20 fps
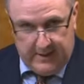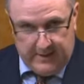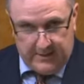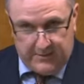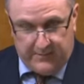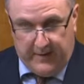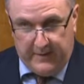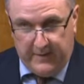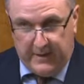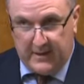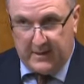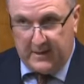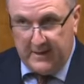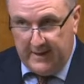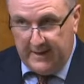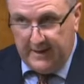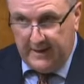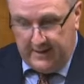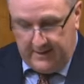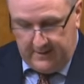It's very
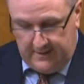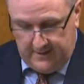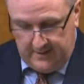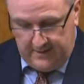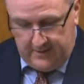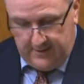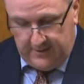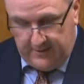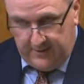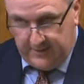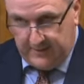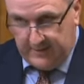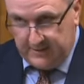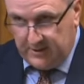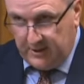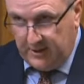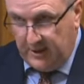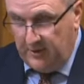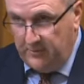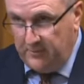clear that
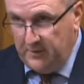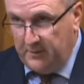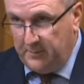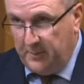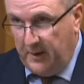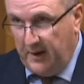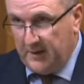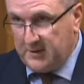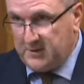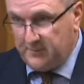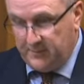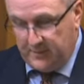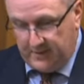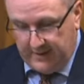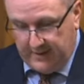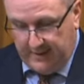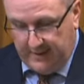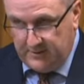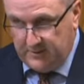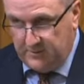as the only part of the
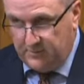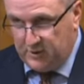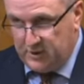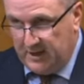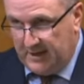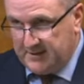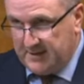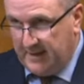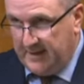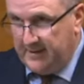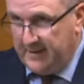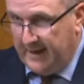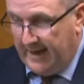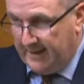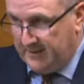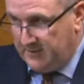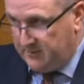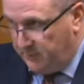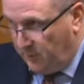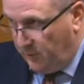kingdom which has a
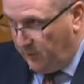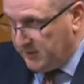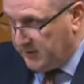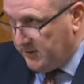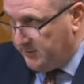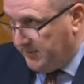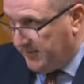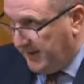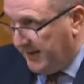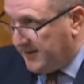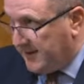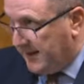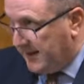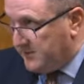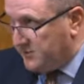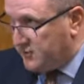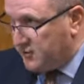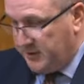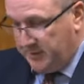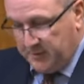land border with a
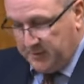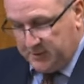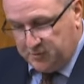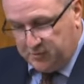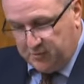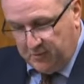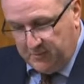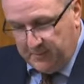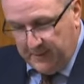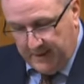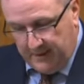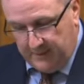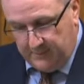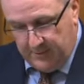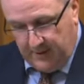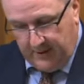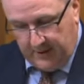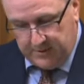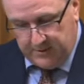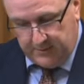country which will
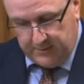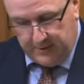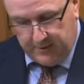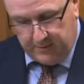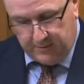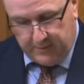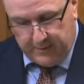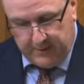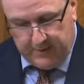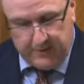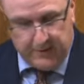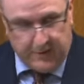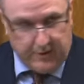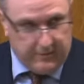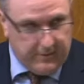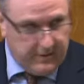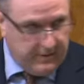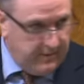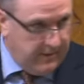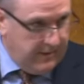remain part of the European
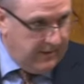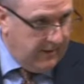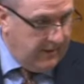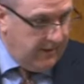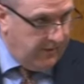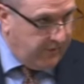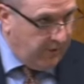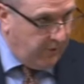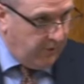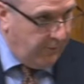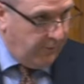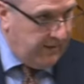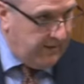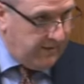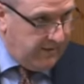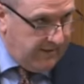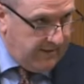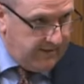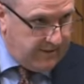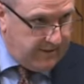Union, that
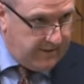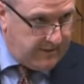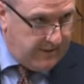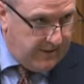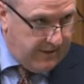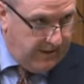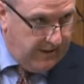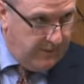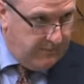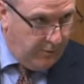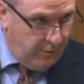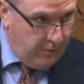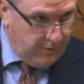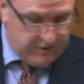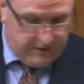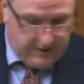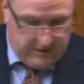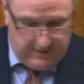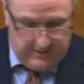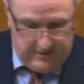we needed a
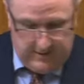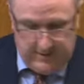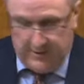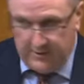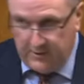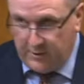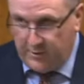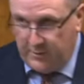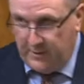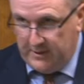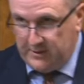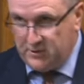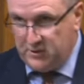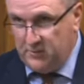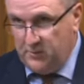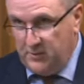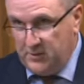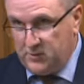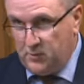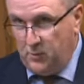border. The
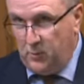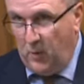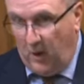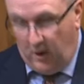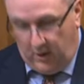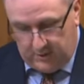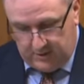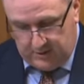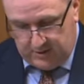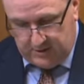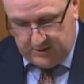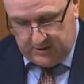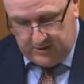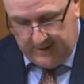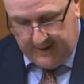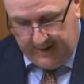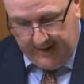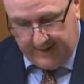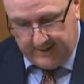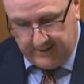question was what
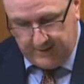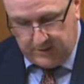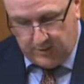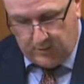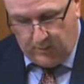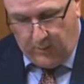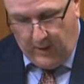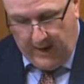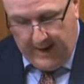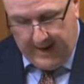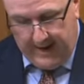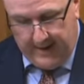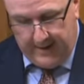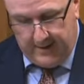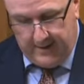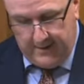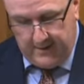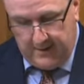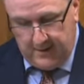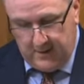and
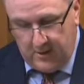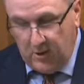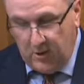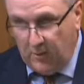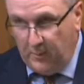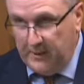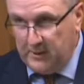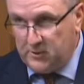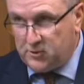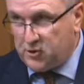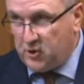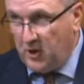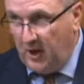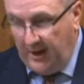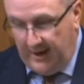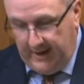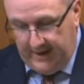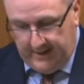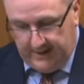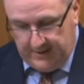where. We
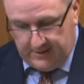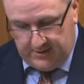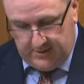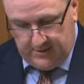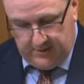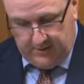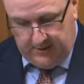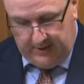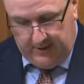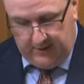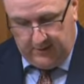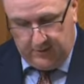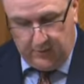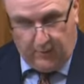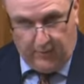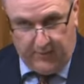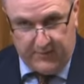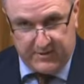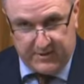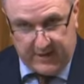tried the
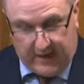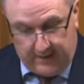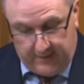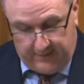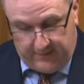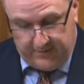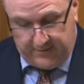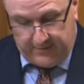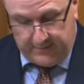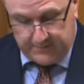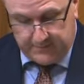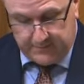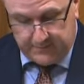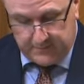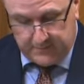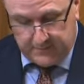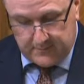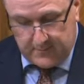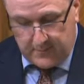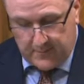
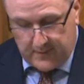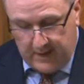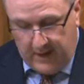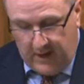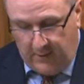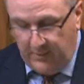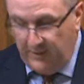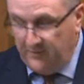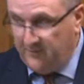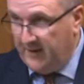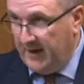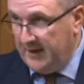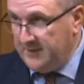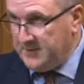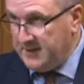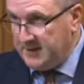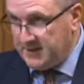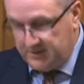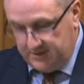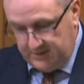North-South, and we
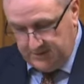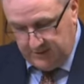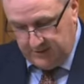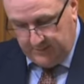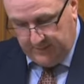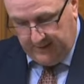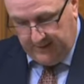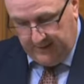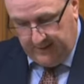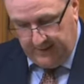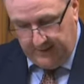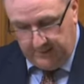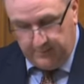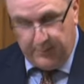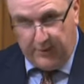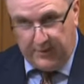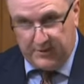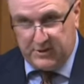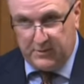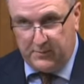found it to be
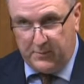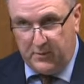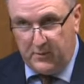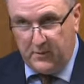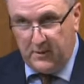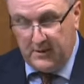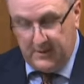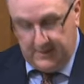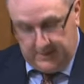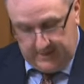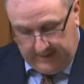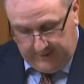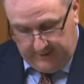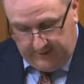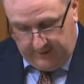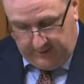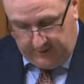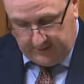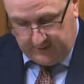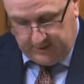impossible
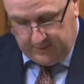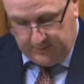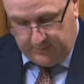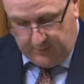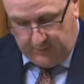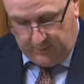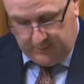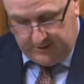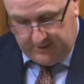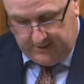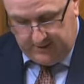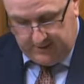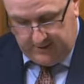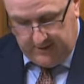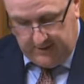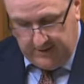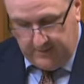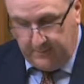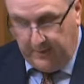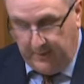and not supported
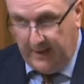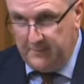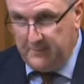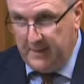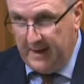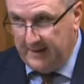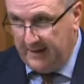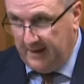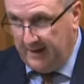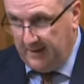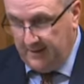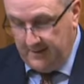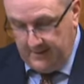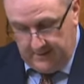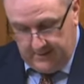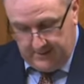by many.